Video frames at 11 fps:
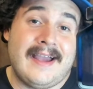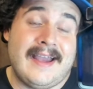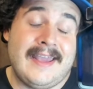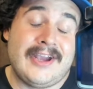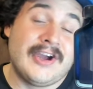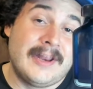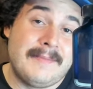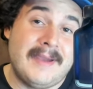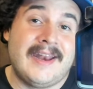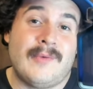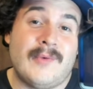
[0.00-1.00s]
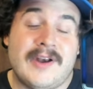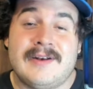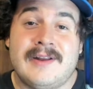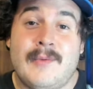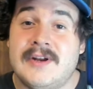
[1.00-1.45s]
He could have been.
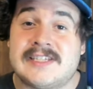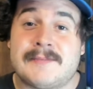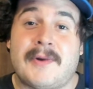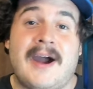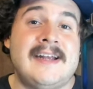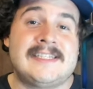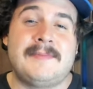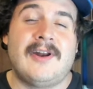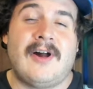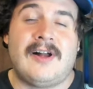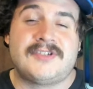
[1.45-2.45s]
It wouldn't surprise me at all.